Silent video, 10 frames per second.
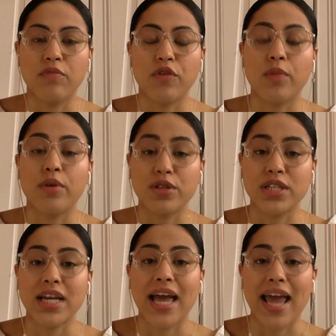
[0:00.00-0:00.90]
for
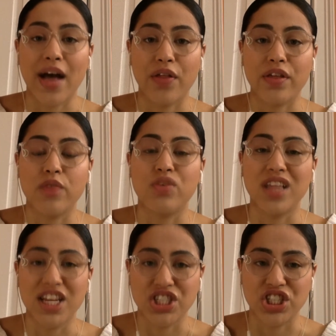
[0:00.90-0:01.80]
building a healthy
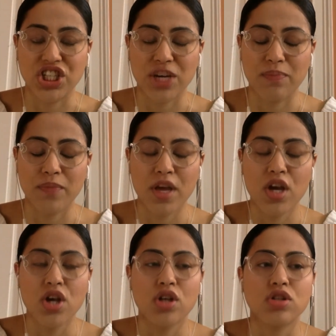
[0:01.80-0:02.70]
relationship.
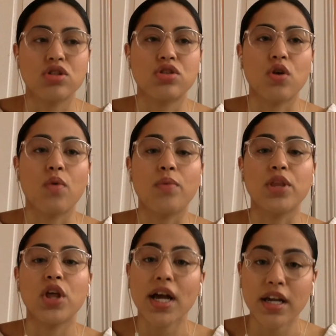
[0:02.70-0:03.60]
So when we
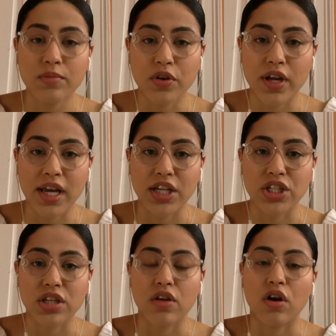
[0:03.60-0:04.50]
look at
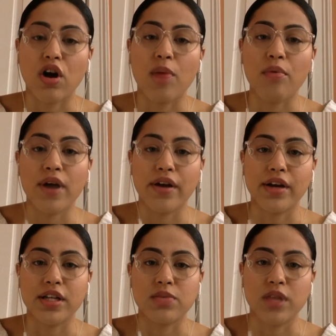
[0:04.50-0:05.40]
communication, there are a couple
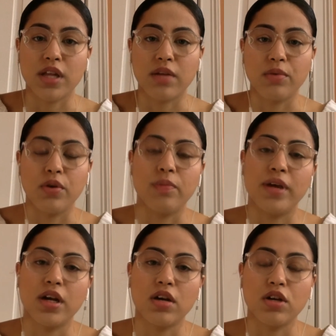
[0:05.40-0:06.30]
areas within
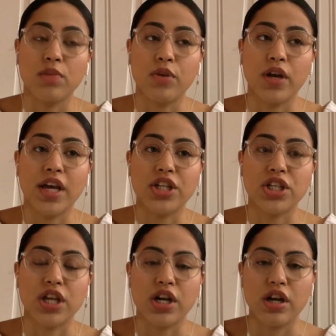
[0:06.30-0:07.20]
communication
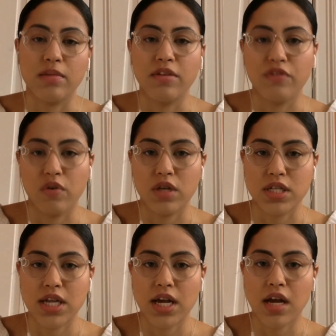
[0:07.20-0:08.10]
that you're going to be
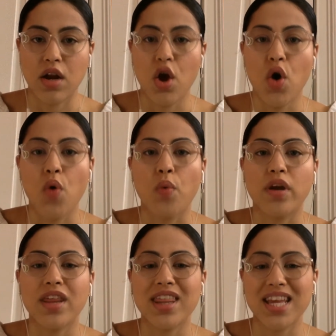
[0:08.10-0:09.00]
focusing on. One of
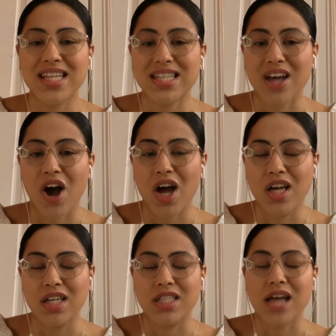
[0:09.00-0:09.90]
the things
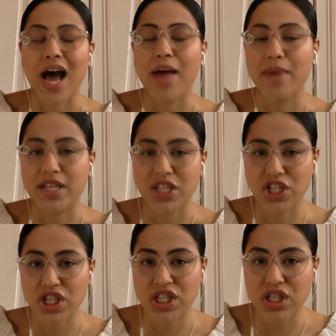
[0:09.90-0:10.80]
is
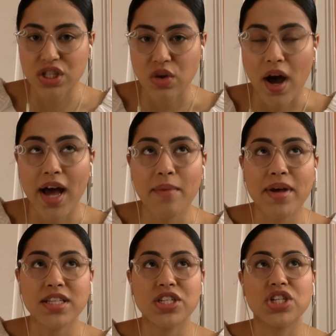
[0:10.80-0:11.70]
iMessages. So
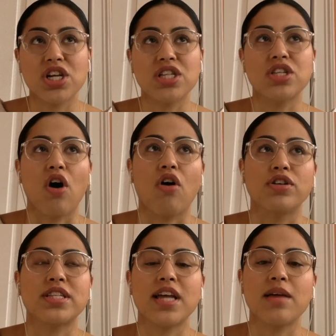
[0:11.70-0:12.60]
iMessages are
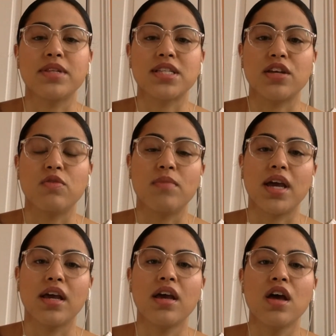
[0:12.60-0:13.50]
statements that you
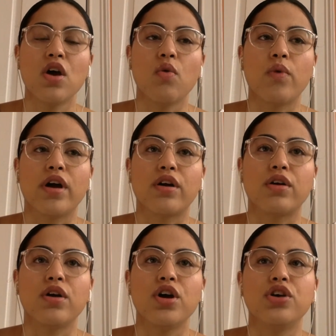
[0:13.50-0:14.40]
make where
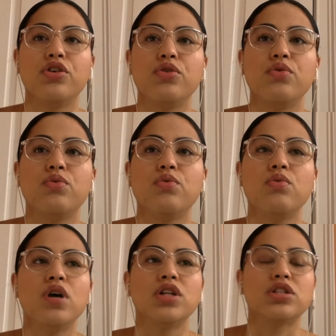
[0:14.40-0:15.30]
you
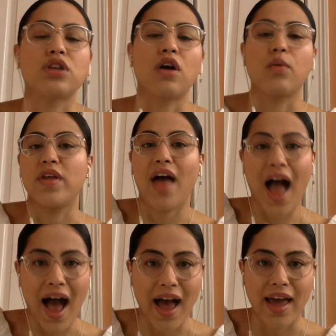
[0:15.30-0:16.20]
start with
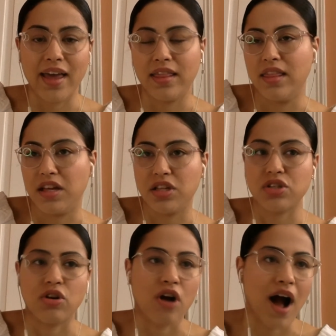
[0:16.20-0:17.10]
I this
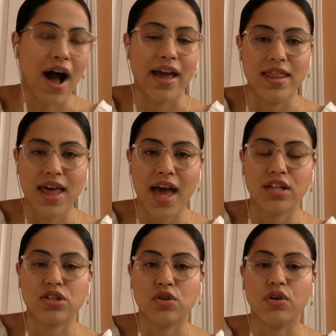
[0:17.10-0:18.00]
or I that.
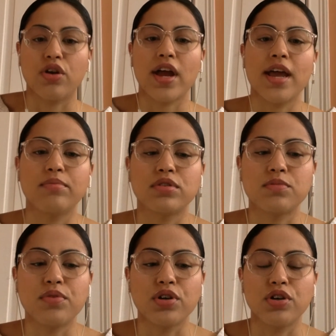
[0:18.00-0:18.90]
So you're able to
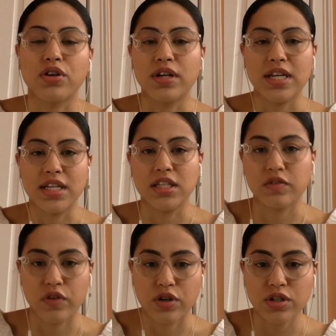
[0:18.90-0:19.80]
put your needs
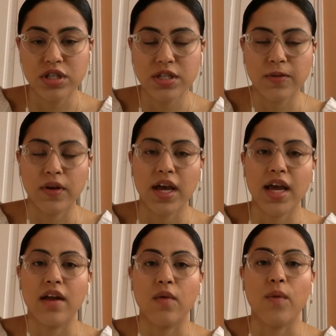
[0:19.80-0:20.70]
first, okay,
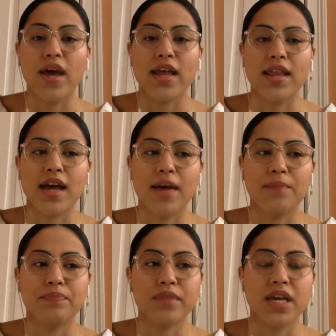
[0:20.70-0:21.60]
in a way that
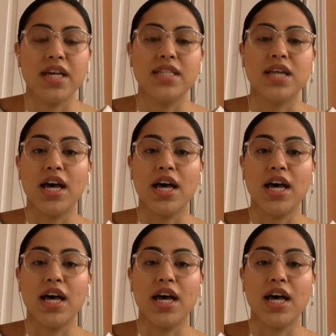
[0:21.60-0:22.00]
is